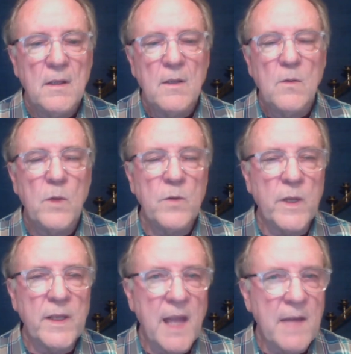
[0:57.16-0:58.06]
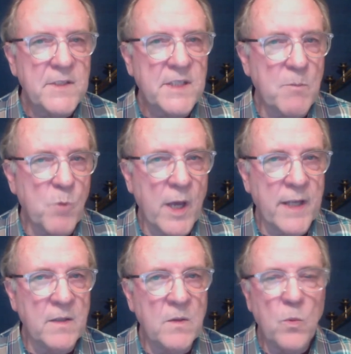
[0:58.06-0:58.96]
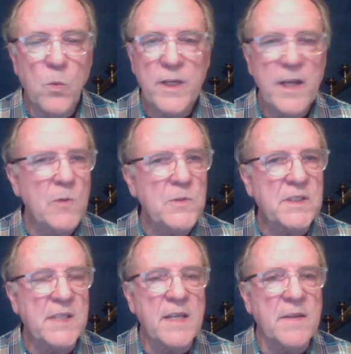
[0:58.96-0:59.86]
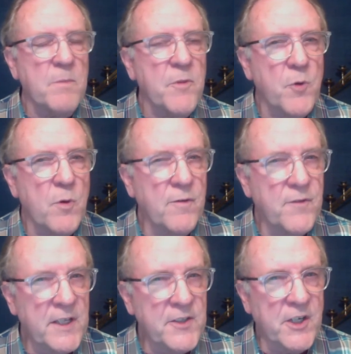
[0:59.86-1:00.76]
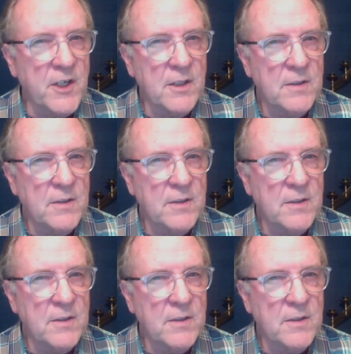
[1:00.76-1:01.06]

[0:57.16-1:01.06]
When we love someone, we don't see them through a filter.